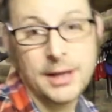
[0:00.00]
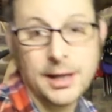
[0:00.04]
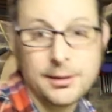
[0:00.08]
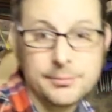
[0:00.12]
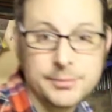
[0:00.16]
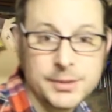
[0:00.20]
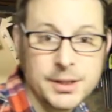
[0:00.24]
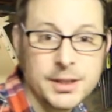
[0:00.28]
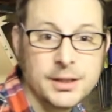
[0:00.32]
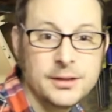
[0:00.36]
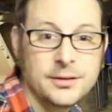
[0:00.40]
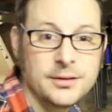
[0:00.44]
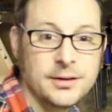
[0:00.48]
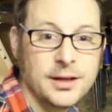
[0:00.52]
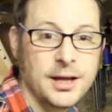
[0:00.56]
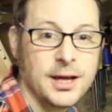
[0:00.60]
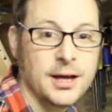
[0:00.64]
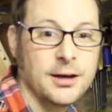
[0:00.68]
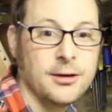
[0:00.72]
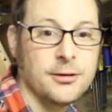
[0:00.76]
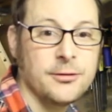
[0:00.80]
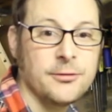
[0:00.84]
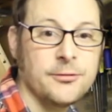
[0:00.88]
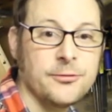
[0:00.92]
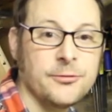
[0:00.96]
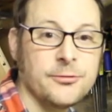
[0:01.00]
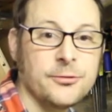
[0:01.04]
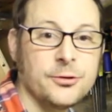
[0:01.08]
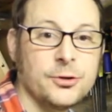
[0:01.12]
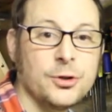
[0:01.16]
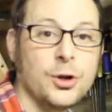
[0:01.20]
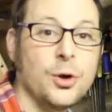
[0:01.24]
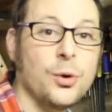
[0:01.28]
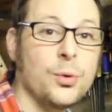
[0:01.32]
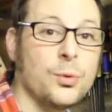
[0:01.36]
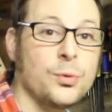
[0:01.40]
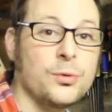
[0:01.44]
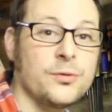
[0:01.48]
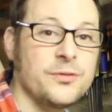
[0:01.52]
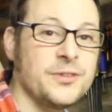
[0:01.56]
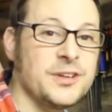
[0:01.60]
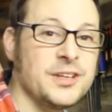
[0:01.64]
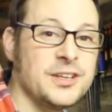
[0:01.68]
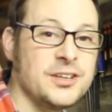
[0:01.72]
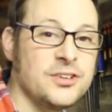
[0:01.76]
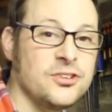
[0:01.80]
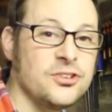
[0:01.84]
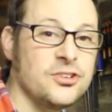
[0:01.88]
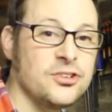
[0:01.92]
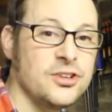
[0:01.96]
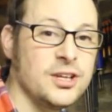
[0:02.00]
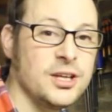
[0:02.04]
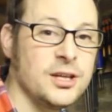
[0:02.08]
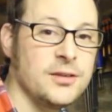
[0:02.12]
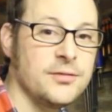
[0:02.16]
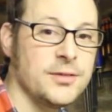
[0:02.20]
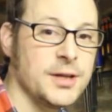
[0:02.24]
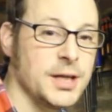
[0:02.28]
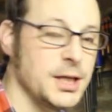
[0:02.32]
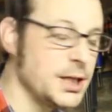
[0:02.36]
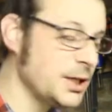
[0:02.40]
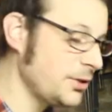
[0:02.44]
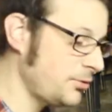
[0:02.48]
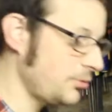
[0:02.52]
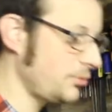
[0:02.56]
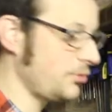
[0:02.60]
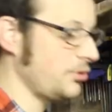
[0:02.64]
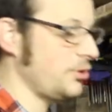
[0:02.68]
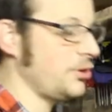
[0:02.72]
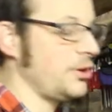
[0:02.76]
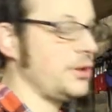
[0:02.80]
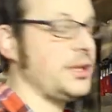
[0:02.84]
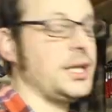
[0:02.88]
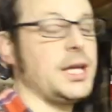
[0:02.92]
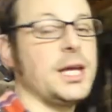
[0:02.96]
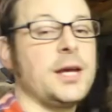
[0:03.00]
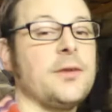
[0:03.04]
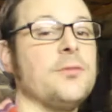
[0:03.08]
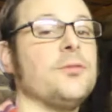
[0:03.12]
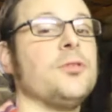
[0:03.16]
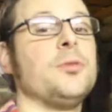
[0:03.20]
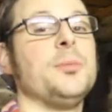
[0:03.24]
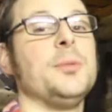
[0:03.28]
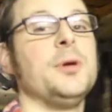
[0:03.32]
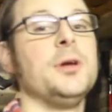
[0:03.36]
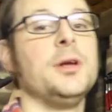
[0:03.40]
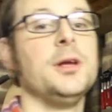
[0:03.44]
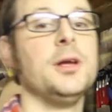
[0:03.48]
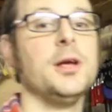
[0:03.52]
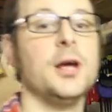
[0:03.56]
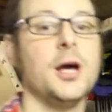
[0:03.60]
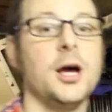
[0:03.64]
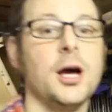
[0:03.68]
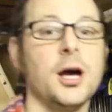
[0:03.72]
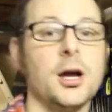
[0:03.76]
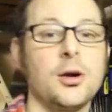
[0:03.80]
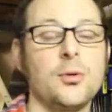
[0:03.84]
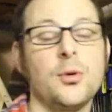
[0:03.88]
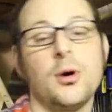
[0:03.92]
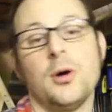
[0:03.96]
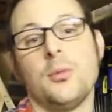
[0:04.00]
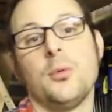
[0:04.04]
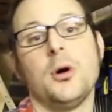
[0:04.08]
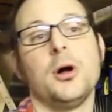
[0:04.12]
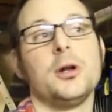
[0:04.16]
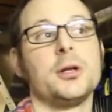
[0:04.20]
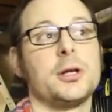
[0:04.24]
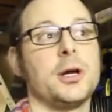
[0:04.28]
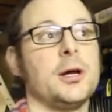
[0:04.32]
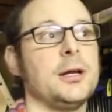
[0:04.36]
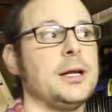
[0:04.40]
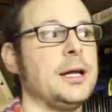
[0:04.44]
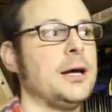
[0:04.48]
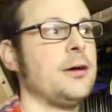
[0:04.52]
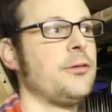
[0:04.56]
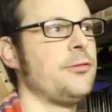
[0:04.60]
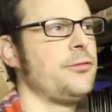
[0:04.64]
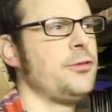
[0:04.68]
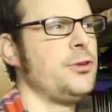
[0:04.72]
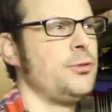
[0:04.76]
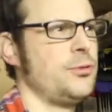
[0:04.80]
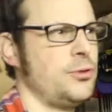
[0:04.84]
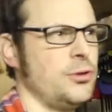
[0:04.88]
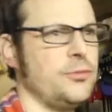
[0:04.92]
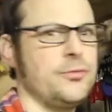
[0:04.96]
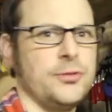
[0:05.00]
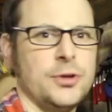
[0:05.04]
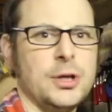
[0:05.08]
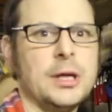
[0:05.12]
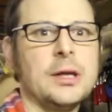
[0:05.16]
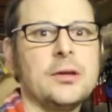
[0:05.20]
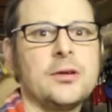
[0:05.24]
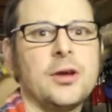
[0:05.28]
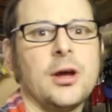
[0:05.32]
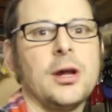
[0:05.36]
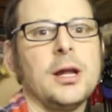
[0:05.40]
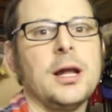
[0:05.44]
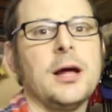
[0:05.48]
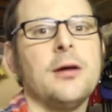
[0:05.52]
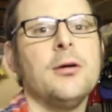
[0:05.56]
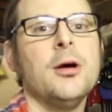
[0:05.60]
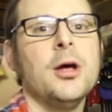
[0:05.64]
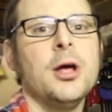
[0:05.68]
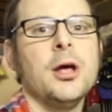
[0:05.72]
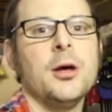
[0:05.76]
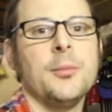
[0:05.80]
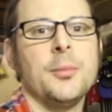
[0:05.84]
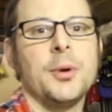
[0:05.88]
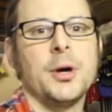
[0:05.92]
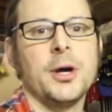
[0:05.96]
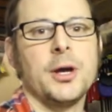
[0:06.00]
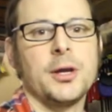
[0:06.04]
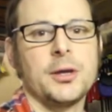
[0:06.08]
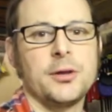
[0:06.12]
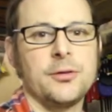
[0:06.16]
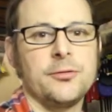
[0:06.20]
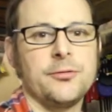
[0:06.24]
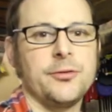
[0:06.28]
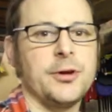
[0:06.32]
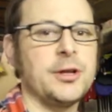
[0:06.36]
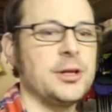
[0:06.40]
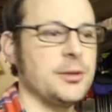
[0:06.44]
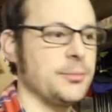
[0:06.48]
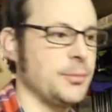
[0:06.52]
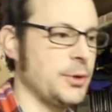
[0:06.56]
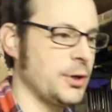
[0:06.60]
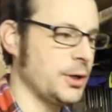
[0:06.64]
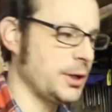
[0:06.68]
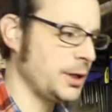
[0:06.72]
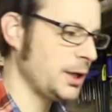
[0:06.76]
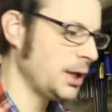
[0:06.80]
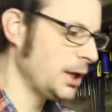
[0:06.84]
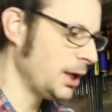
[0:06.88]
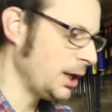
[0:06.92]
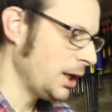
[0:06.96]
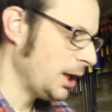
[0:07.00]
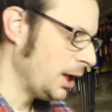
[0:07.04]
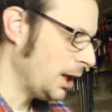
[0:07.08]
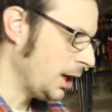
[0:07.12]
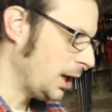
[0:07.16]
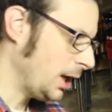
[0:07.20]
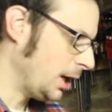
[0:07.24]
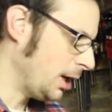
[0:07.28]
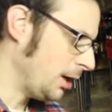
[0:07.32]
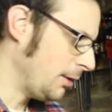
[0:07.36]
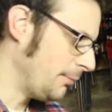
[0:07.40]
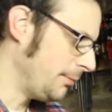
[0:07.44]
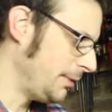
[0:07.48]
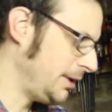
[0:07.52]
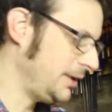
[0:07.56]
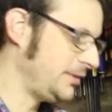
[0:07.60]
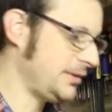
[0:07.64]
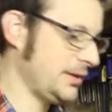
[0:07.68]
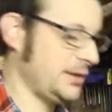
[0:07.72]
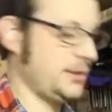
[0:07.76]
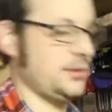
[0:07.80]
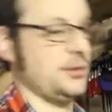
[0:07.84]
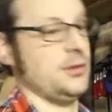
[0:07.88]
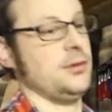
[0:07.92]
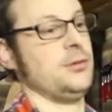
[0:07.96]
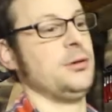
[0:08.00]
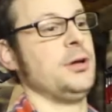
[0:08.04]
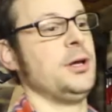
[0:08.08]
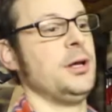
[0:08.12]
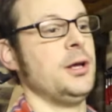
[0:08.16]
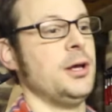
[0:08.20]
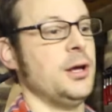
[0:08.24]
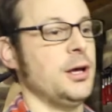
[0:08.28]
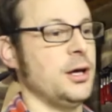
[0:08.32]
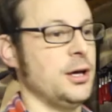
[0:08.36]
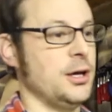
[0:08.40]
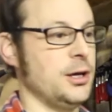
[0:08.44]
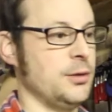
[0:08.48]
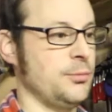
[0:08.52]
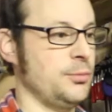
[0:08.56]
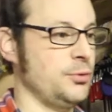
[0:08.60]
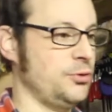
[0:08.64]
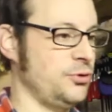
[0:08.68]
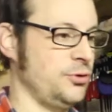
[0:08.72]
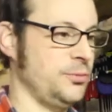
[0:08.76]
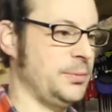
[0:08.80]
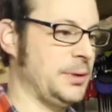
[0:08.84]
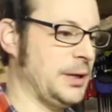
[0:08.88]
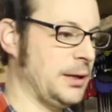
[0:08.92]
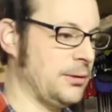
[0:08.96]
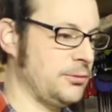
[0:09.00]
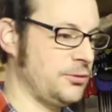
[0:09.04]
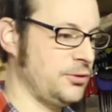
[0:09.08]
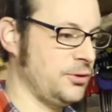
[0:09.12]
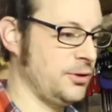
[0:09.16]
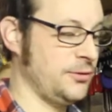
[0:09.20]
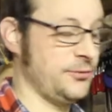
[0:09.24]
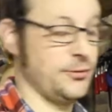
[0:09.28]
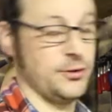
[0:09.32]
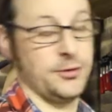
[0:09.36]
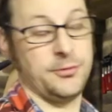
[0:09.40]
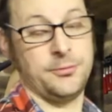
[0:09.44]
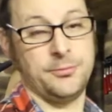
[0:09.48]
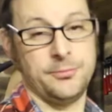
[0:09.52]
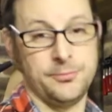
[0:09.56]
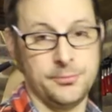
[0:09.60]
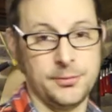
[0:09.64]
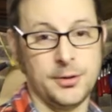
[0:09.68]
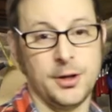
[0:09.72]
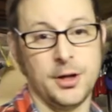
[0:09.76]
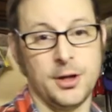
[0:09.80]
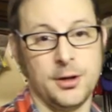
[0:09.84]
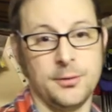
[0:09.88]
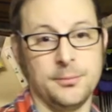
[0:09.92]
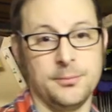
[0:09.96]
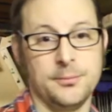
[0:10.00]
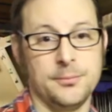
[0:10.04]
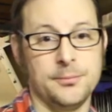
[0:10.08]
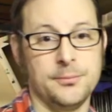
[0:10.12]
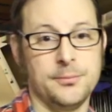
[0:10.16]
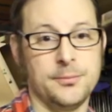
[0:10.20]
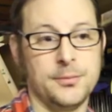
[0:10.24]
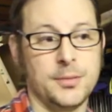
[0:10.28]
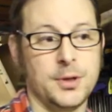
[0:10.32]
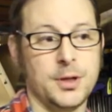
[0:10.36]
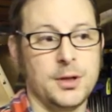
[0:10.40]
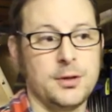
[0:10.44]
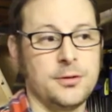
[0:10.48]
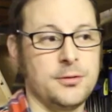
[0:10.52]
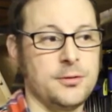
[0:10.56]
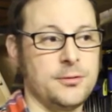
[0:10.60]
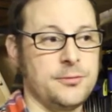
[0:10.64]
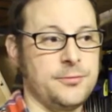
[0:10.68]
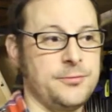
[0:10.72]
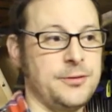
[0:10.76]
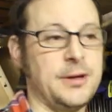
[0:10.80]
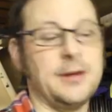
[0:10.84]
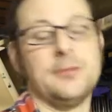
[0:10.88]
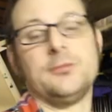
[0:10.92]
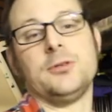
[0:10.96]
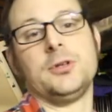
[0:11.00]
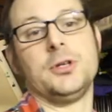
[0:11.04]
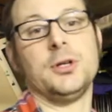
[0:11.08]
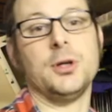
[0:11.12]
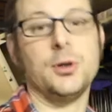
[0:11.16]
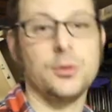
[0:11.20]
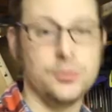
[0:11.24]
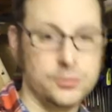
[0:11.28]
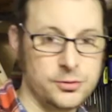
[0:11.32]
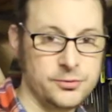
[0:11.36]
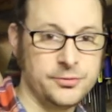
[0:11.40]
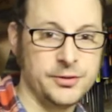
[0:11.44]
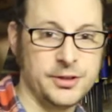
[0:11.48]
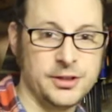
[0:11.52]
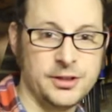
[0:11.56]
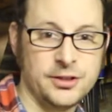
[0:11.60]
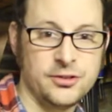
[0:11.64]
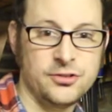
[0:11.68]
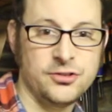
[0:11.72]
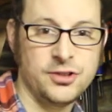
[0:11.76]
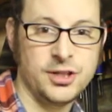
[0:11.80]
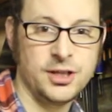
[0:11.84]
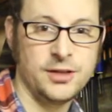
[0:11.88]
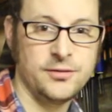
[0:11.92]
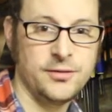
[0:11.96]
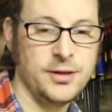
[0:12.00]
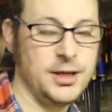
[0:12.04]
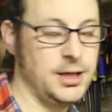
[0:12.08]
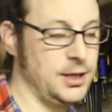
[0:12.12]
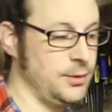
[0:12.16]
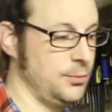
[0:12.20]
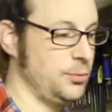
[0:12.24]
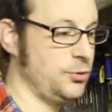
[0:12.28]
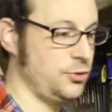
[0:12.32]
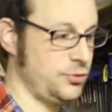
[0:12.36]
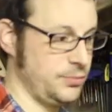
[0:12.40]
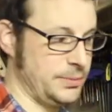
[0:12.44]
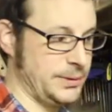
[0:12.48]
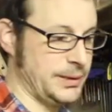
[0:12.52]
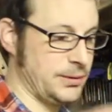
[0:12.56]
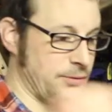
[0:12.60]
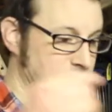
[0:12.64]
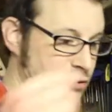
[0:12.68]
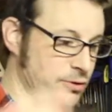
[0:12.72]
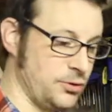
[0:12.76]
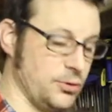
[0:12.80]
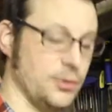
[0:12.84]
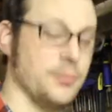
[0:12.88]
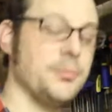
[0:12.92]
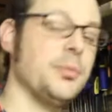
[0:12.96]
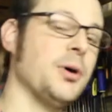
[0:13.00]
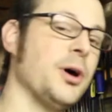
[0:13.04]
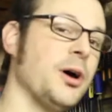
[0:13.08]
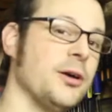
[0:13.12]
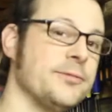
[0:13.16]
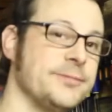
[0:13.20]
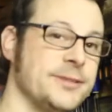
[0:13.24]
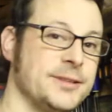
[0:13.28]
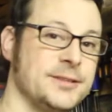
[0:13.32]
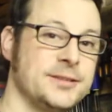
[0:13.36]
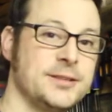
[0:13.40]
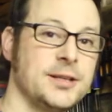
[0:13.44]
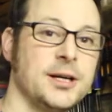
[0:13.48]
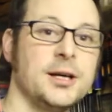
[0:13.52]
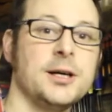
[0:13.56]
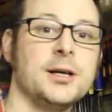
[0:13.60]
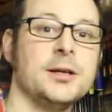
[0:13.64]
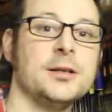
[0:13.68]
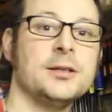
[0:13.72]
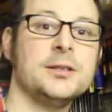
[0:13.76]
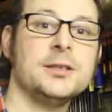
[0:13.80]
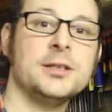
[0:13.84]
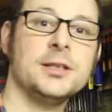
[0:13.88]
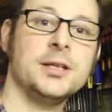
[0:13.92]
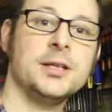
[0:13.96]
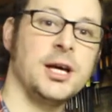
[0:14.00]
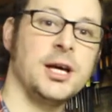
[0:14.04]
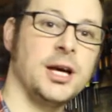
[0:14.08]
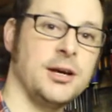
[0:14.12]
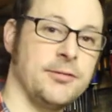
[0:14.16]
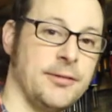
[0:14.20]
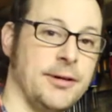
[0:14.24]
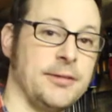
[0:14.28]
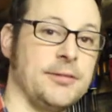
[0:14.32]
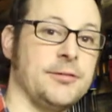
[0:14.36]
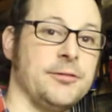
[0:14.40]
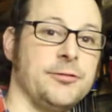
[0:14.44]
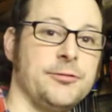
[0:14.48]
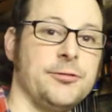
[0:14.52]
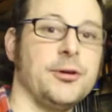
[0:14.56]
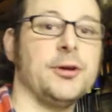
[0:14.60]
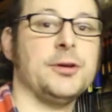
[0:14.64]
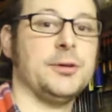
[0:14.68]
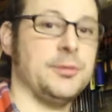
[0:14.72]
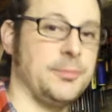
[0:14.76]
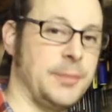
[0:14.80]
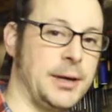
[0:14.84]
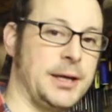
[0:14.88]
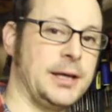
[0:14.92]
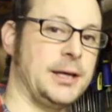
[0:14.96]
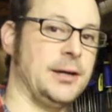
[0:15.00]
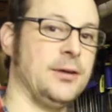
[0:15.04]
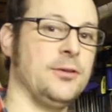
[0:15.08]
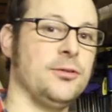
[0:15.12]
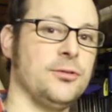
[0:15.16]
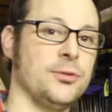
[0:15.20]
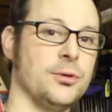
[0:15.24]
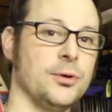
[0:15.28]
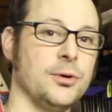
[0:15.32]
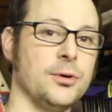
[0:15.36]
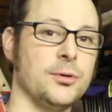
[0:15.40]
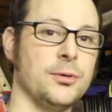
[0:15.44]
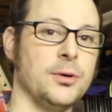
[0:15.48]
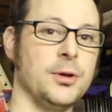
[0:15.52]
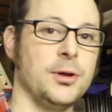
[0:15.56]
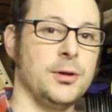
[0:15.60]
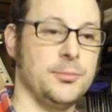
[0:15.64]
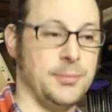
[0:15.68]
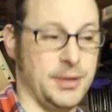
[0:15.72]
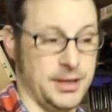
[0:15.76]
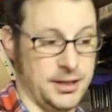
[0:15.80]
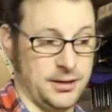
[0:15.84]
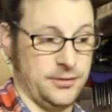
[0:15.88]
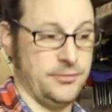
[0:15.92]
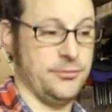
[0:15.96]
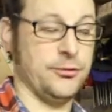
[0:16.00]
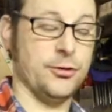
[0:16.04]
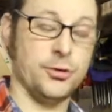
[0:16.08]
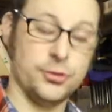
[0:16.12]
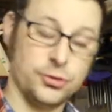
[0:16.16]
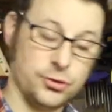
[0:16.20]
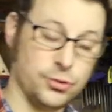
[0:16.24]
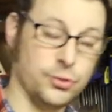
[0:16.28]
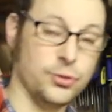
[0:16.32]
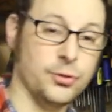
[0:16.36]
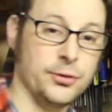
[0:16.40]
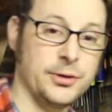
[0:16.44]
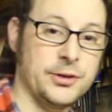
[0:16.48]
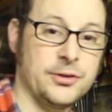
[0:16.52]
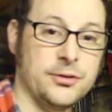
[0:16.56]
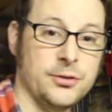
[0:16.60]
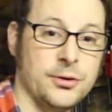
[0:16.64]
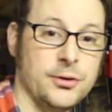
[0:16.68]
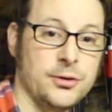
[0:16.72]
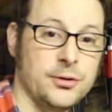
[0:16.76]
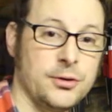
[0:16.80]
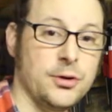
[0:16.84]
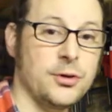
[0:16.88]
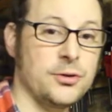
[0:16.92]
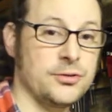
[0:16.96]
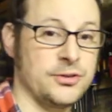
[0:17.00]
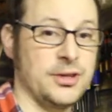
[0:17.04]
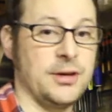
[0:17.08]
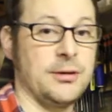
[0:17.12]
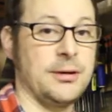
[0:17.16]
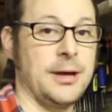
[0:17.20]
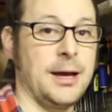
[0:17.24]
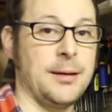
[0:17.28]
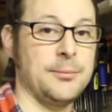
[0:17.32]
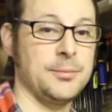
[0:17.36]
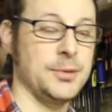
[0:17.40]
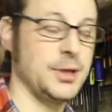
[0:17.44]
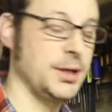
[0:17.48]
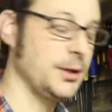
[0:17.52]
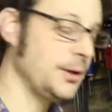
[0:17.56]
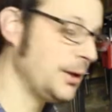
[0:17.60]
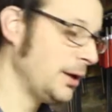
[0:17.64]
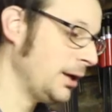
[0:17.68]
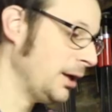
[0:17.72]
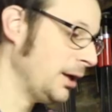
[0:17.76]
cabinet out of an old vintage TV. This was an idea given to me uh, quite a while ago now, a good few years ago now, by a good friend of mine. Um, he said, oh, uh, would you be able to, if I um, found an old vintage TV, would you be able to do a perfect cut around the front and make it into a, make it for a door into a cocktail cabinet?